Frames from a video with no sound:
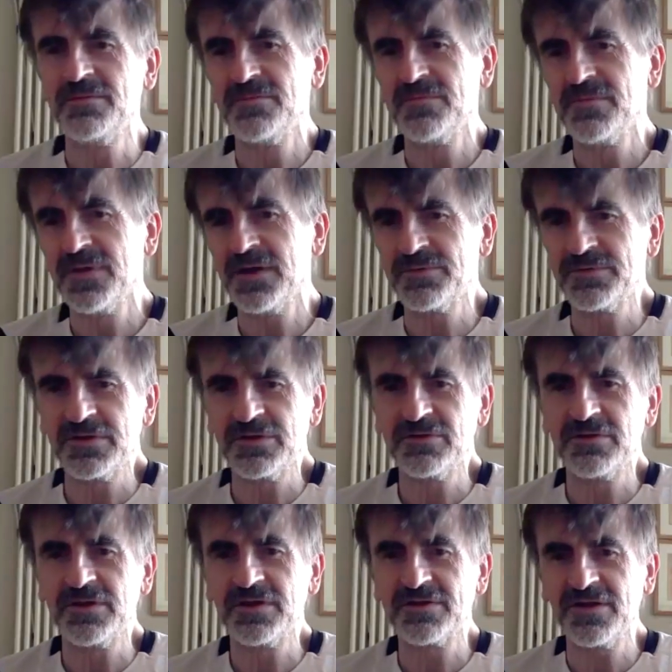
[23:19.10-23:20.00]
Absolutely.
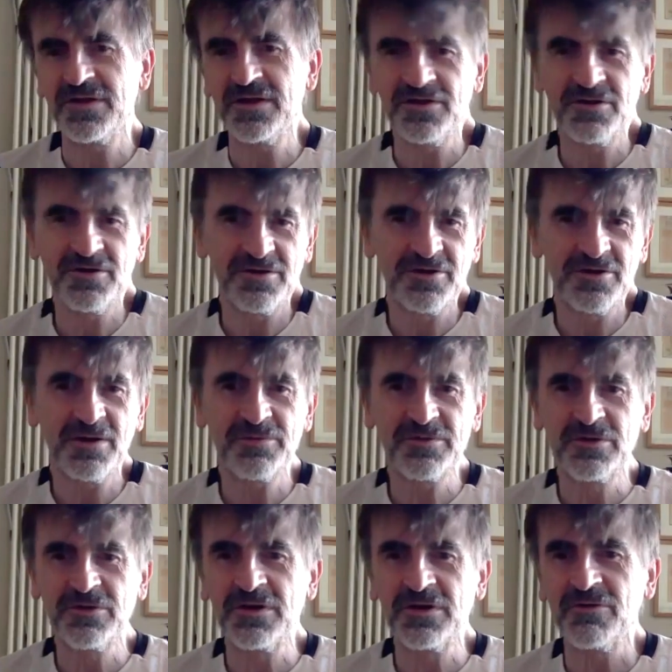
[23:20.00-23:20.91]
It's like you're
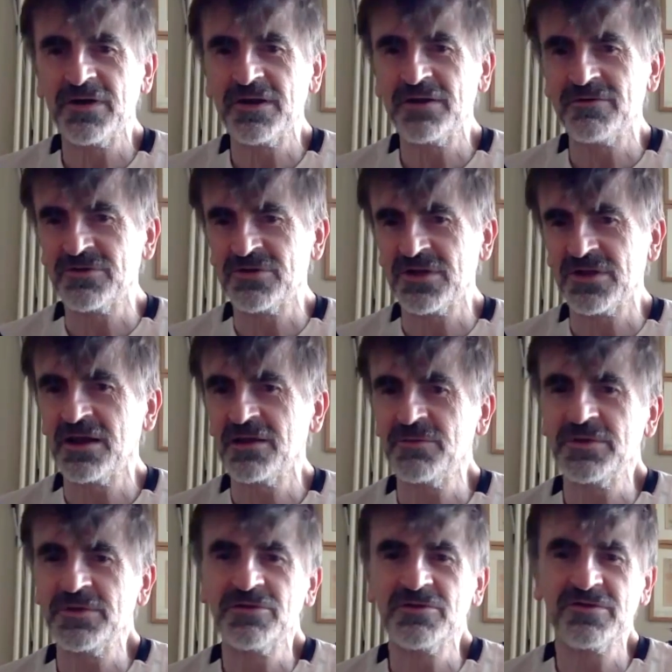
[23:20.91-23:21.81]
absolutely right, Richelle.
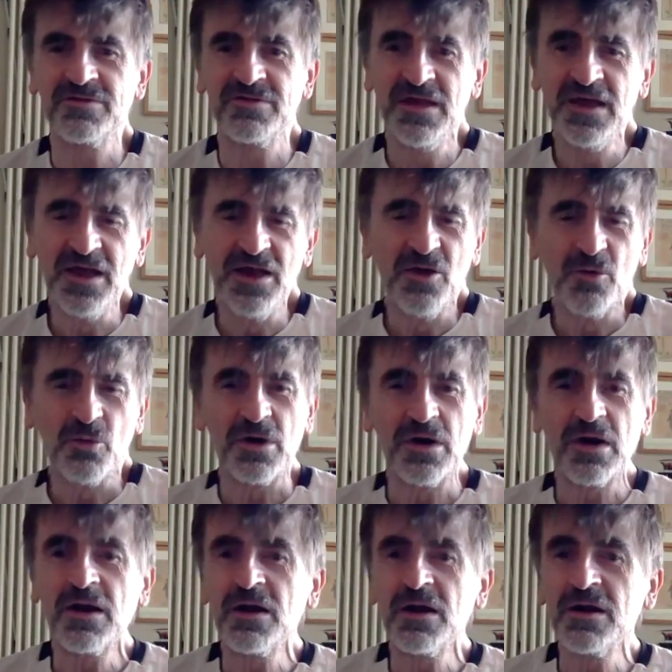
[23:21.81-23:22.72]
We're
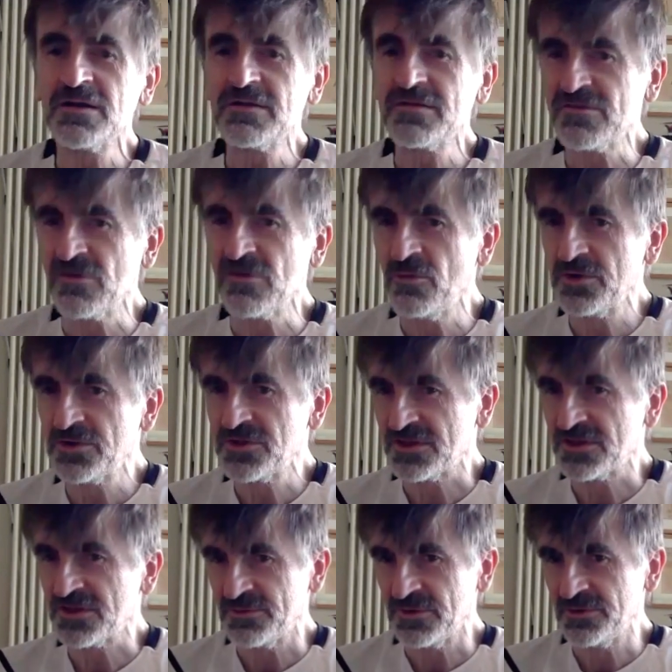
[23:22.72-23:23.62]
learning so much at the
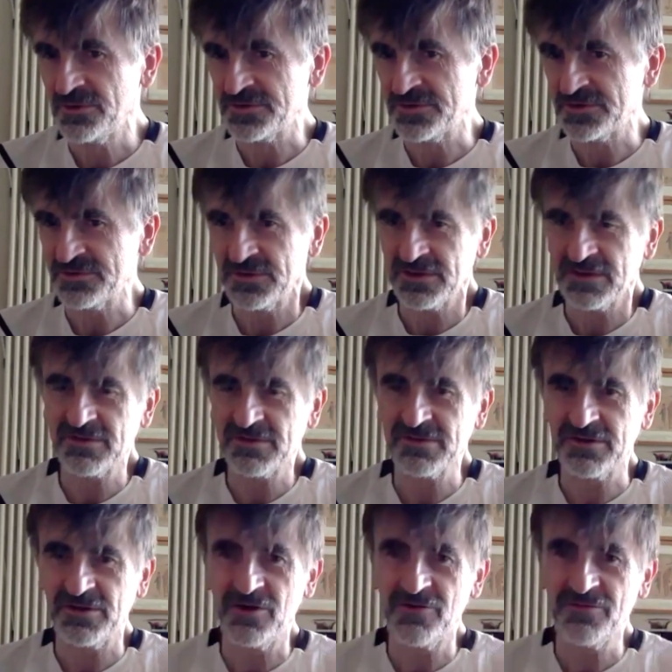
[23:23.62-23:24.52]
moment. This is an
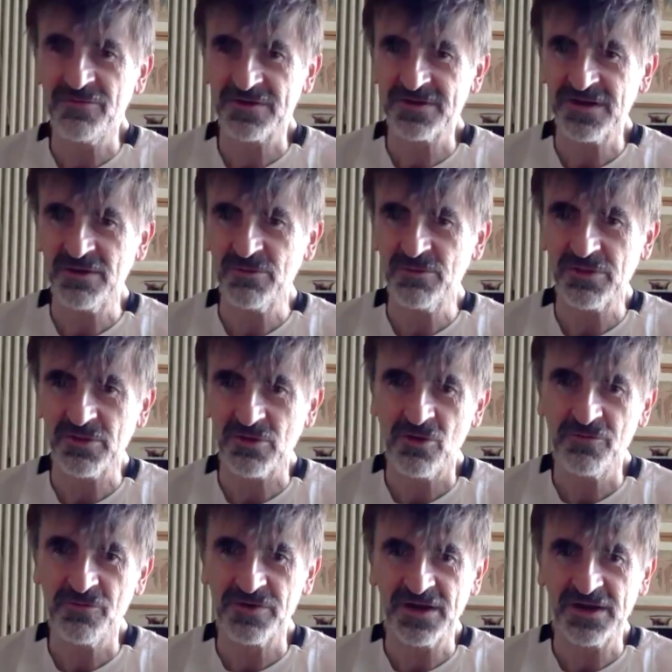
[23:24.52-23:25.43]
awful time with the
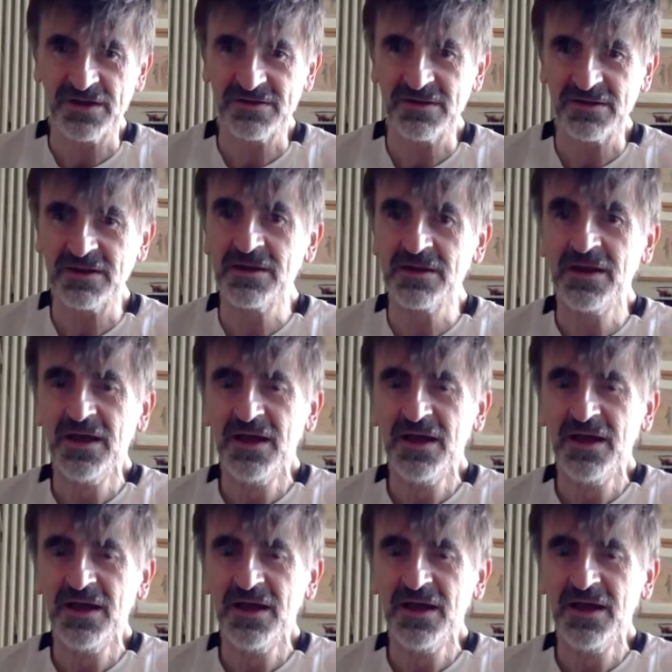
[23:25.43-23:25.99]
COVID-19